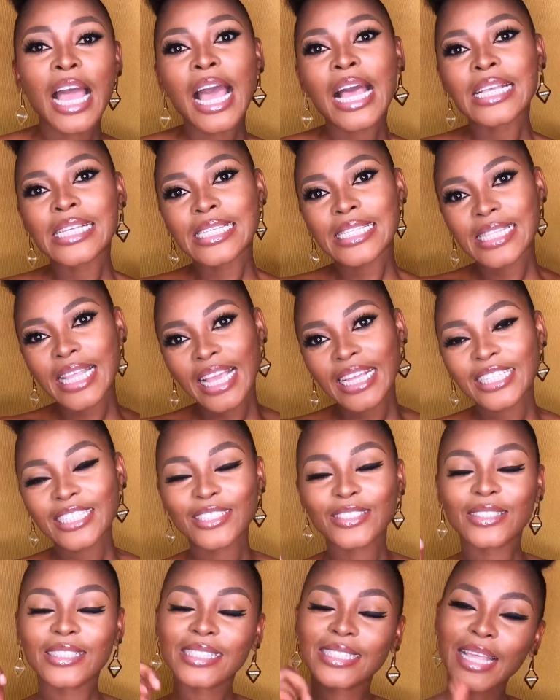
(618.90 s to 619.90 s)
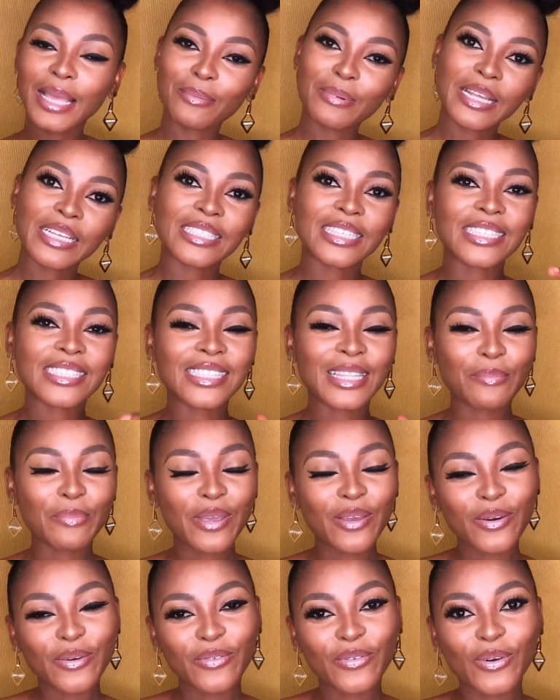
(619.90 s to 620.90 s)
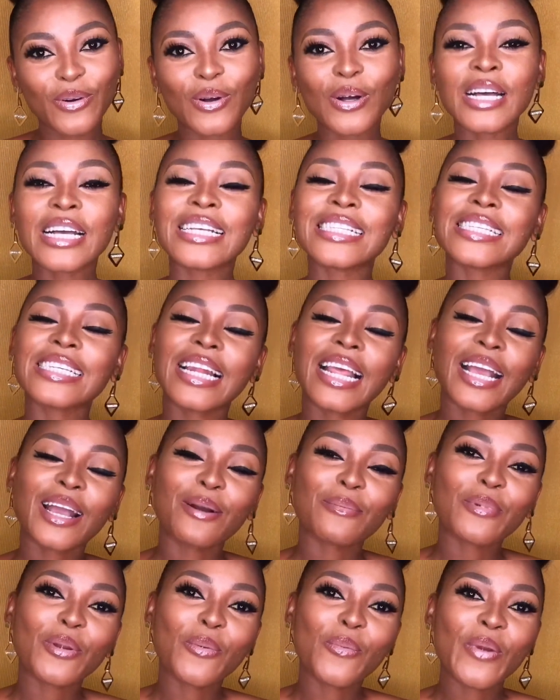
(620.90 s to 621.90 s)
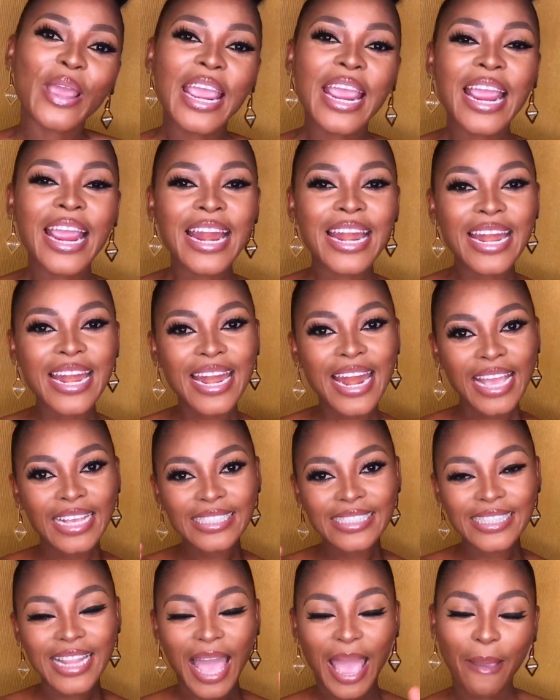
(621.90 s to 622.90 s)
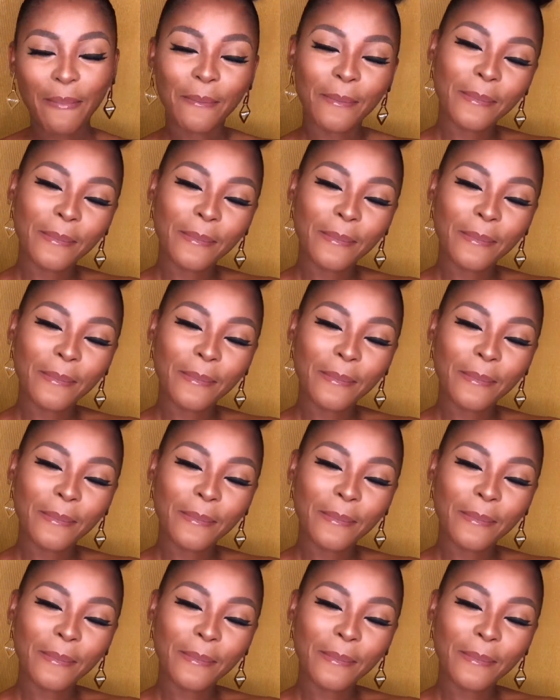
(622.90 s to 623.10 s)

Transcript: Stay tuned, stay blessed, and stay beautiful till I come your way next time.